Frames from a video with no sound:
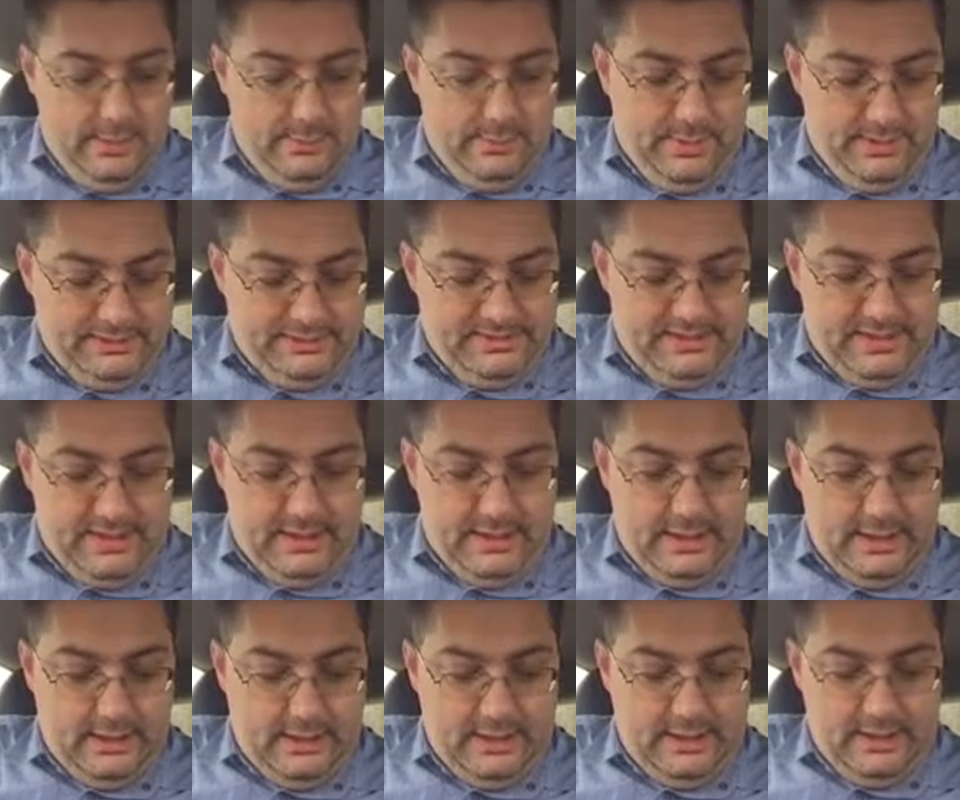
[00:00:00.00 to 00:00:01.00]
But
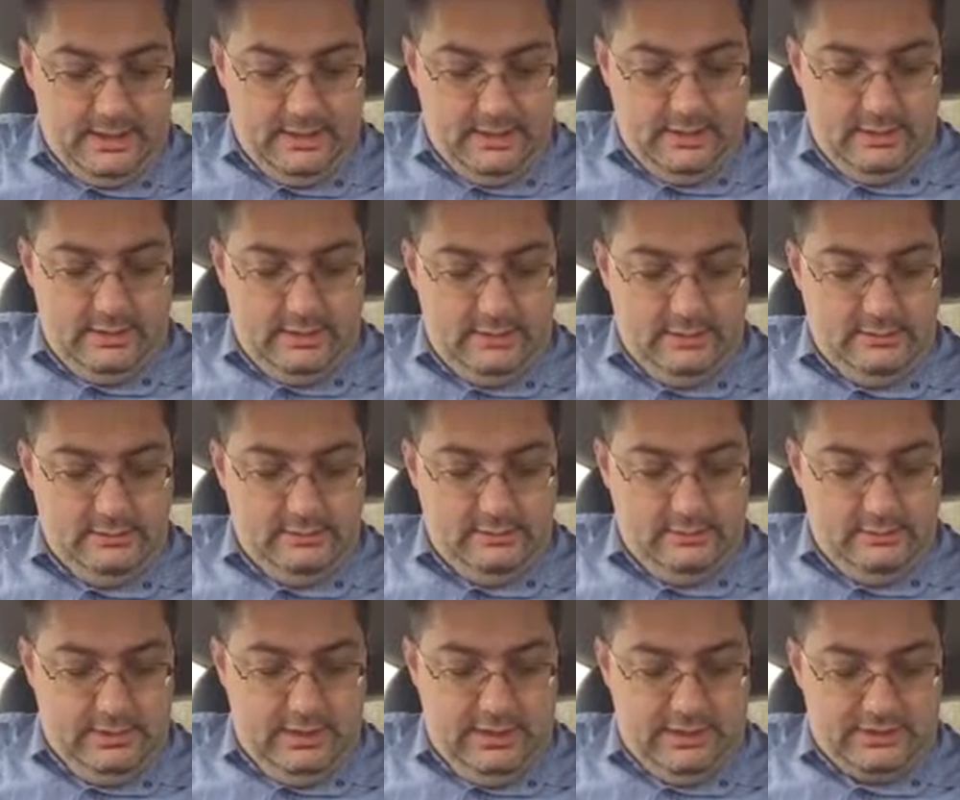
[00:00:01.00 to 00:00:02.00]

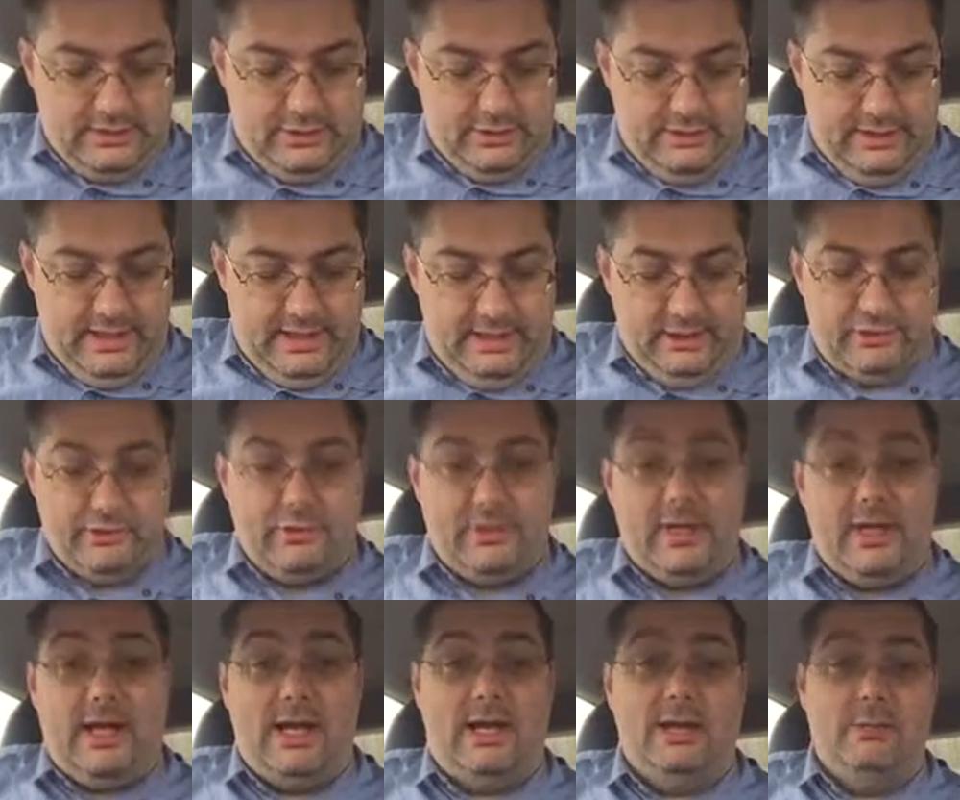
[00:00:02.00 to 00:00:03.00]
it's got the
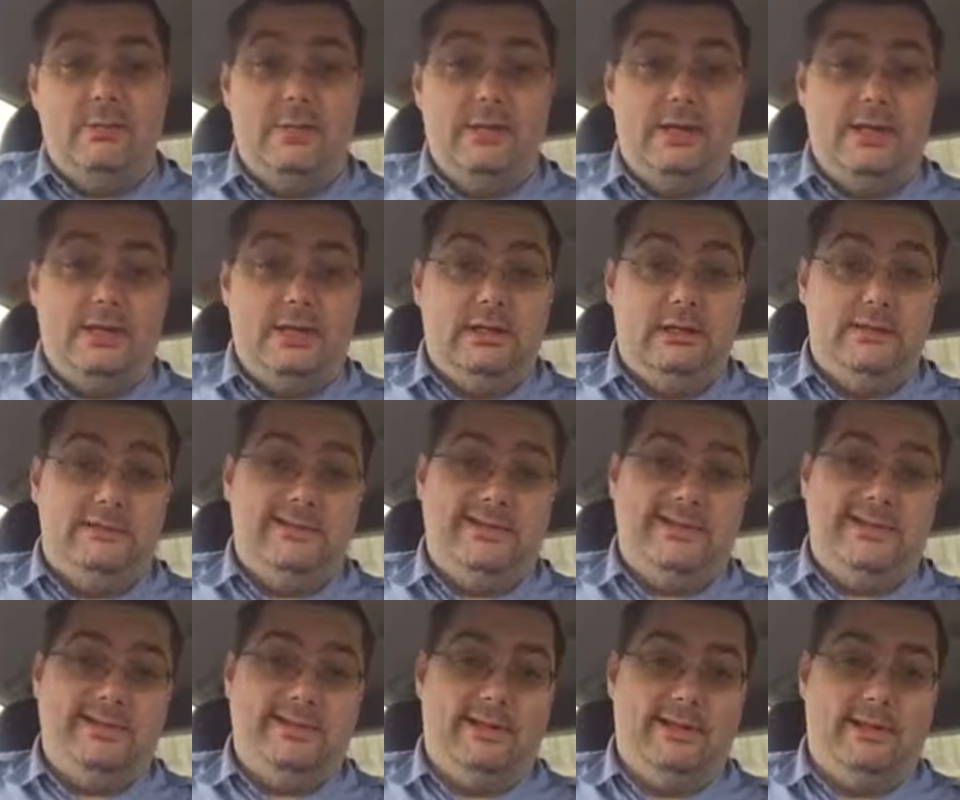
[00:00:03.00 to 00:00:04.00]
electronic handbrake,
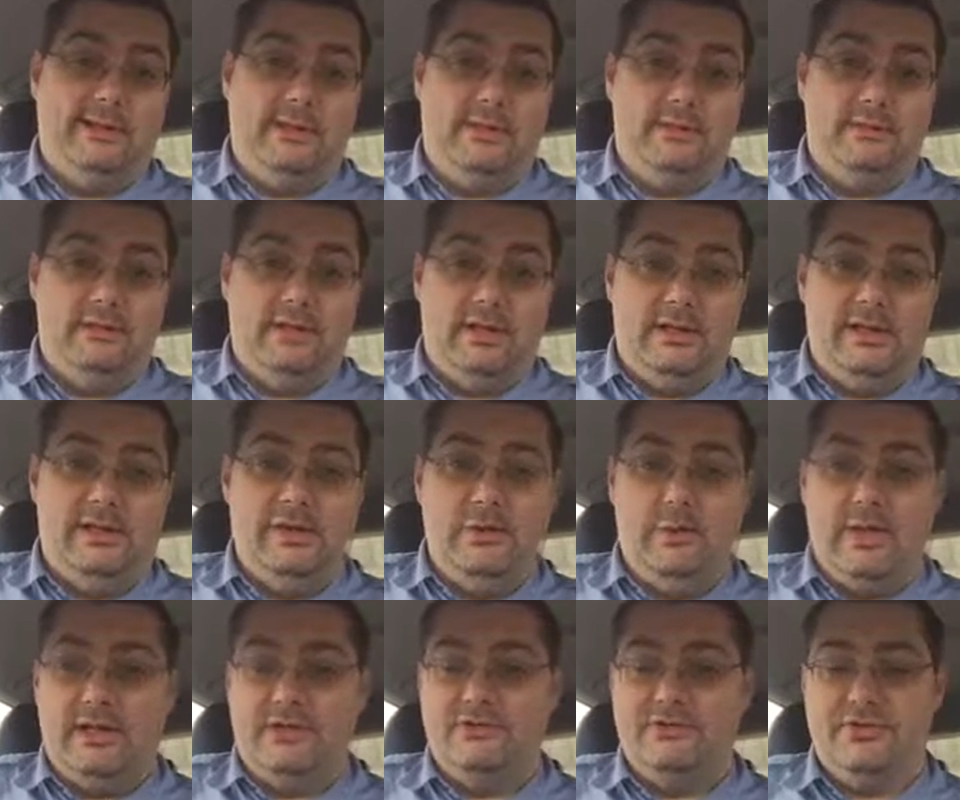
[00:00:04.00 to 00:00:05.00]
like the new
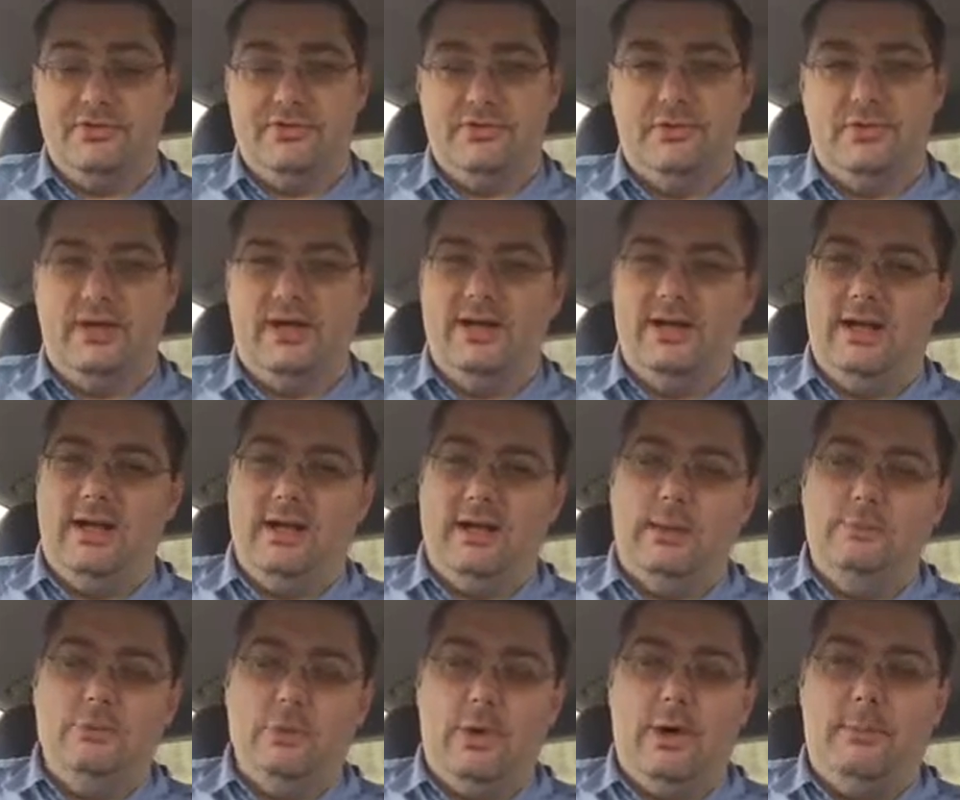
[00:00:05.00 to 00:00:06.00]
Astras do.
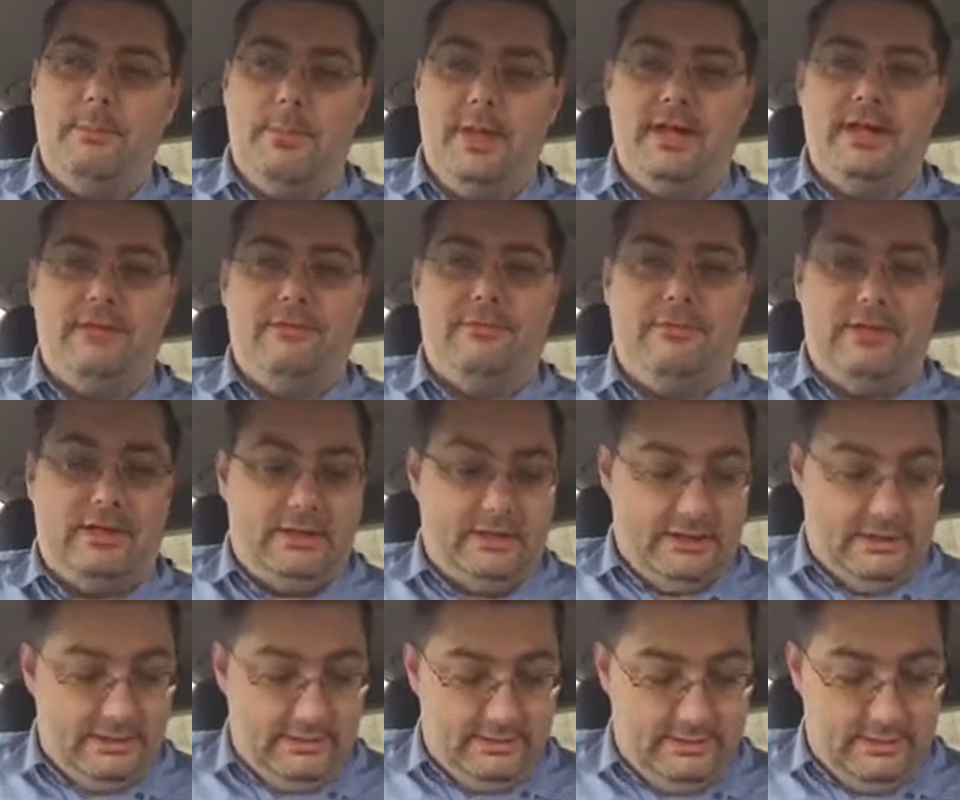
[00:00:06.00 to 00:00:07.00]
I'm not a mega fan
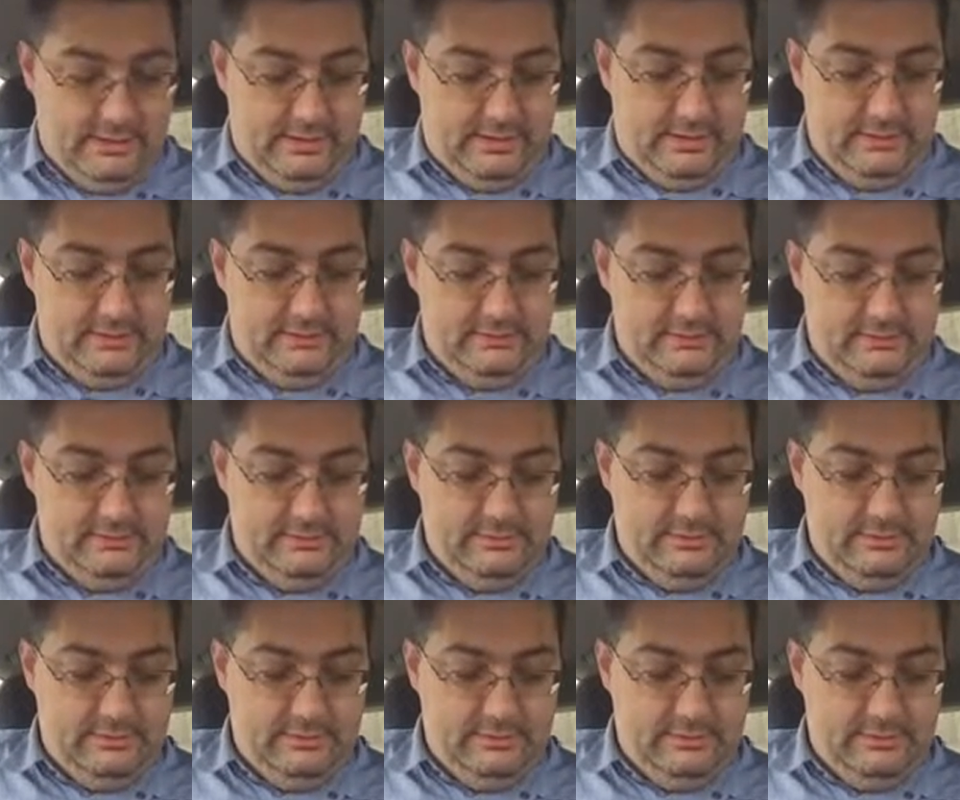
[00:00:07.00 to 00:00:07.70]
of the